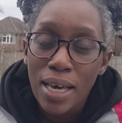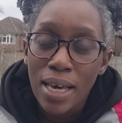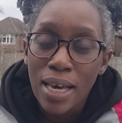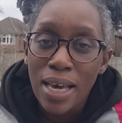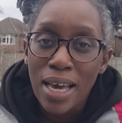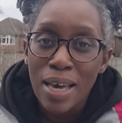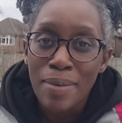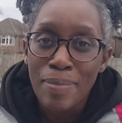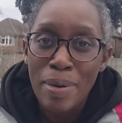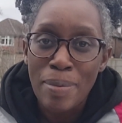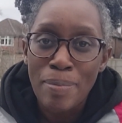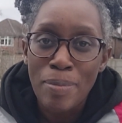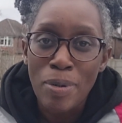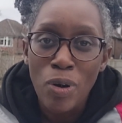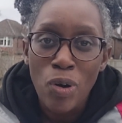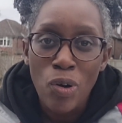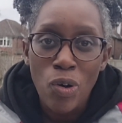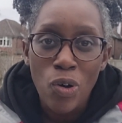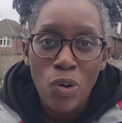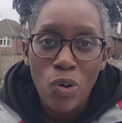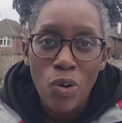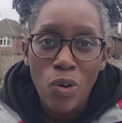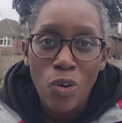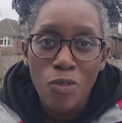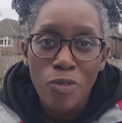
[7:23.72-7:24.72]
a bit
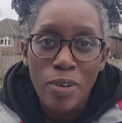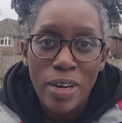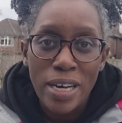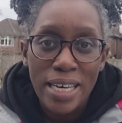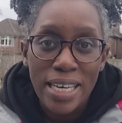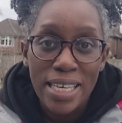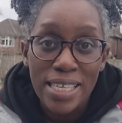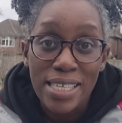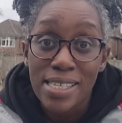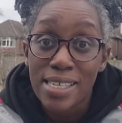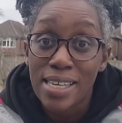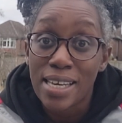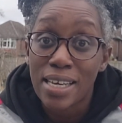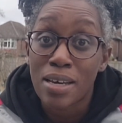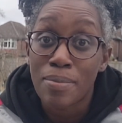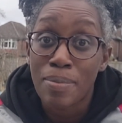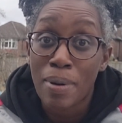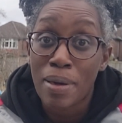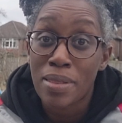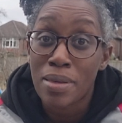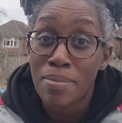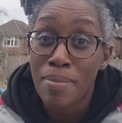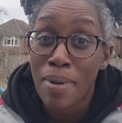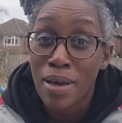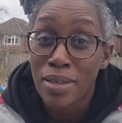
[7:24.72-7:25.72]
more realistic
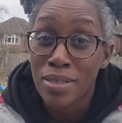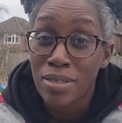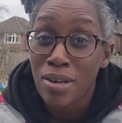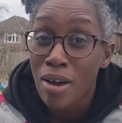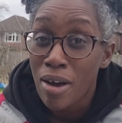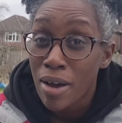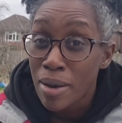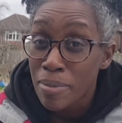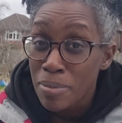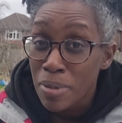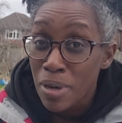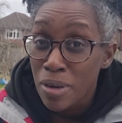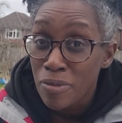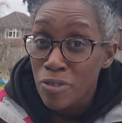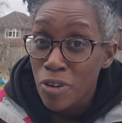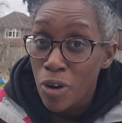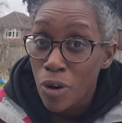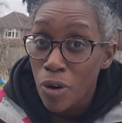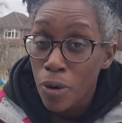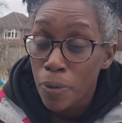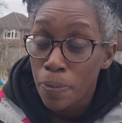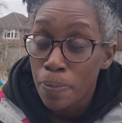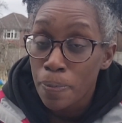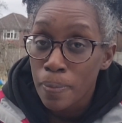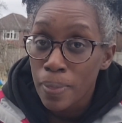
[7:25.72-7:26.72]
about the amount of time that I've
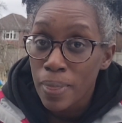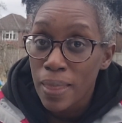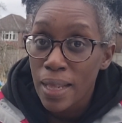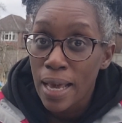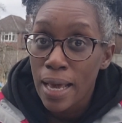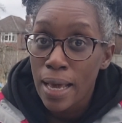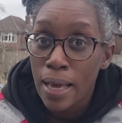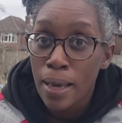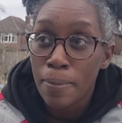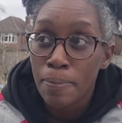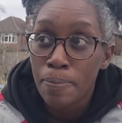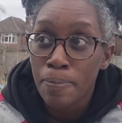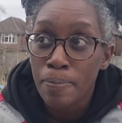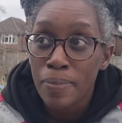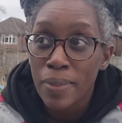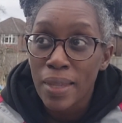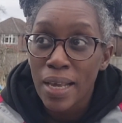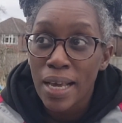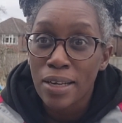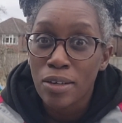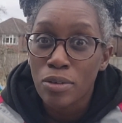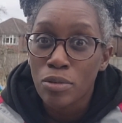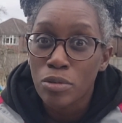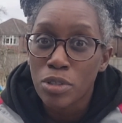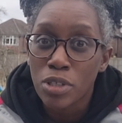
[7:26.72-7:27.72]
got, and
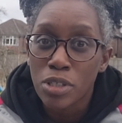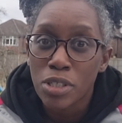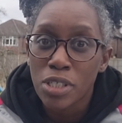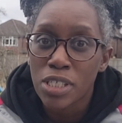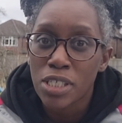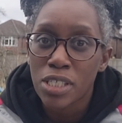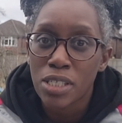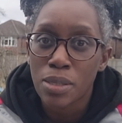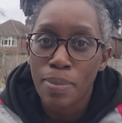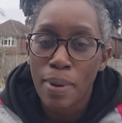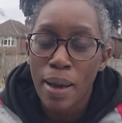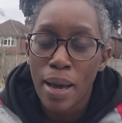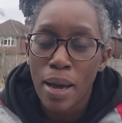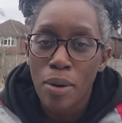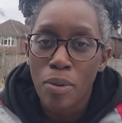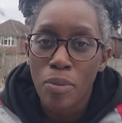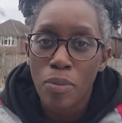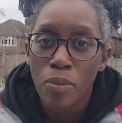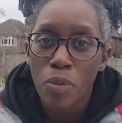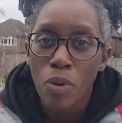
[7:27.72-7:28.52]
also just about